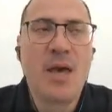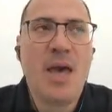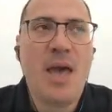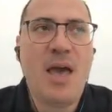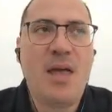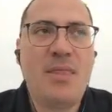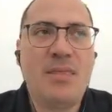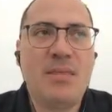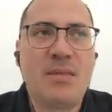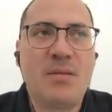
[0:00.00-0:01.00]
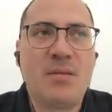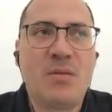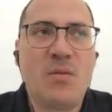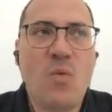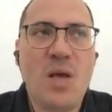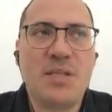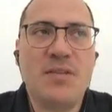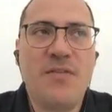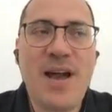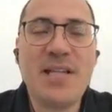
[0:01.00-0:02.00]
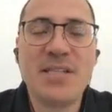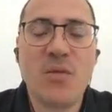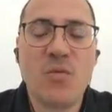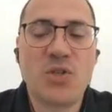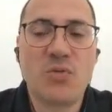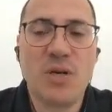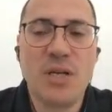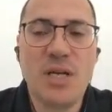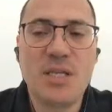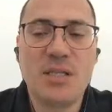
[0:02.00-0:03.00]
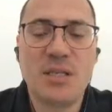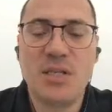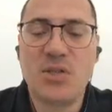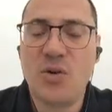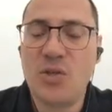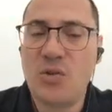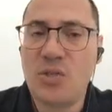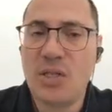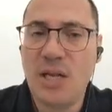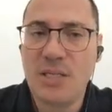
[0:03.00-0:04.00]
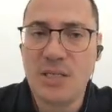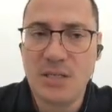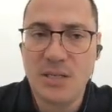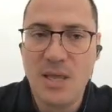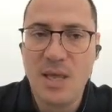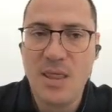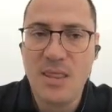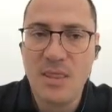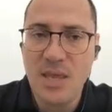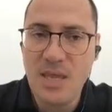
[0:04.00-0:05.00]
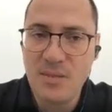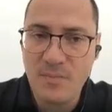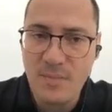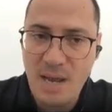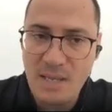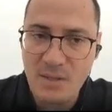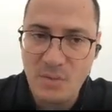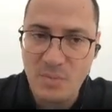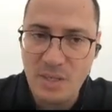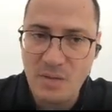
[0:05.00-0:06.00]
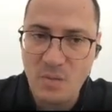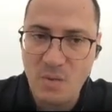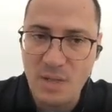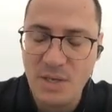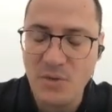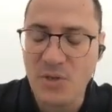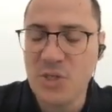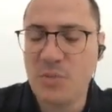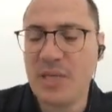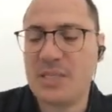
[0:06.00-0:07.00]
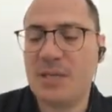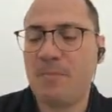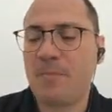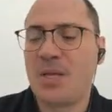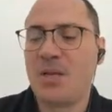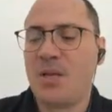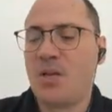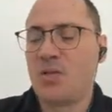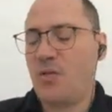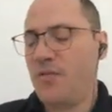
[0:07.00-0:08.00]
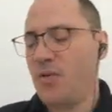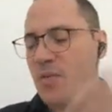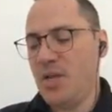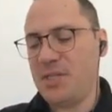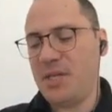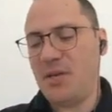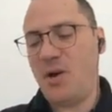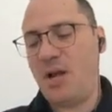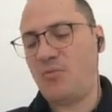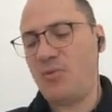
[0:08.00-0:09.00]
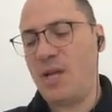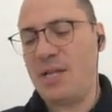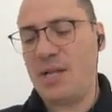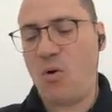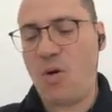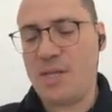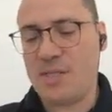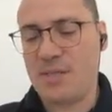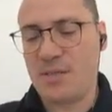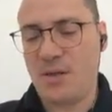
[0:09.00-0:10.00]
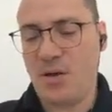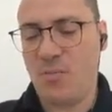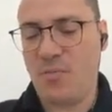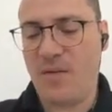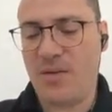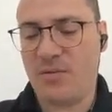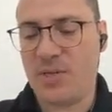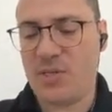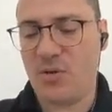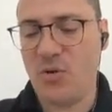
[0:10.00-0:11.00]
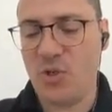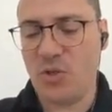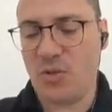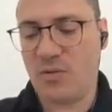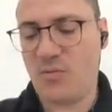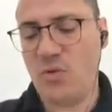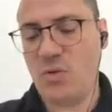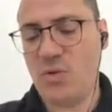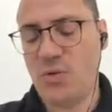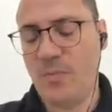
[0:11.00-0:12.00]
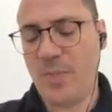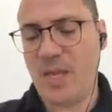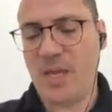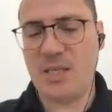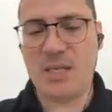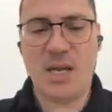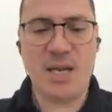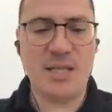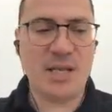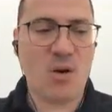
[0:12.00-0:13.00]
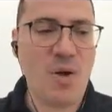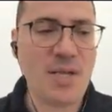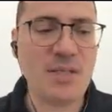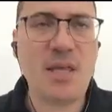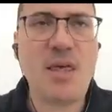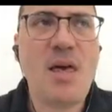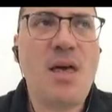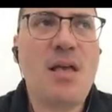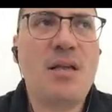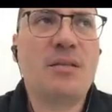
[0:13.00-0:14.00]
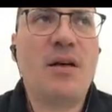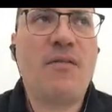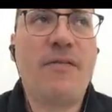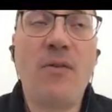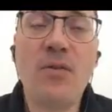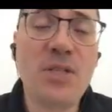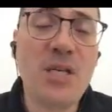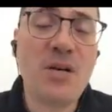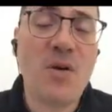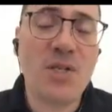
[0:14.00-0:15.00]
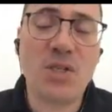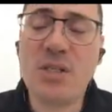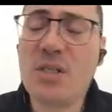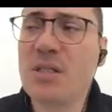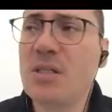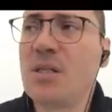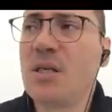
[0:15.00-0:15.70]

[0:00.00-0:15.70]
And once it finds out which one it is, it's going to select it. And it might not be the one that you're expecting. So a few months ago, I ran a quest of Maven resolution rules. And it's a quest that has 14 questions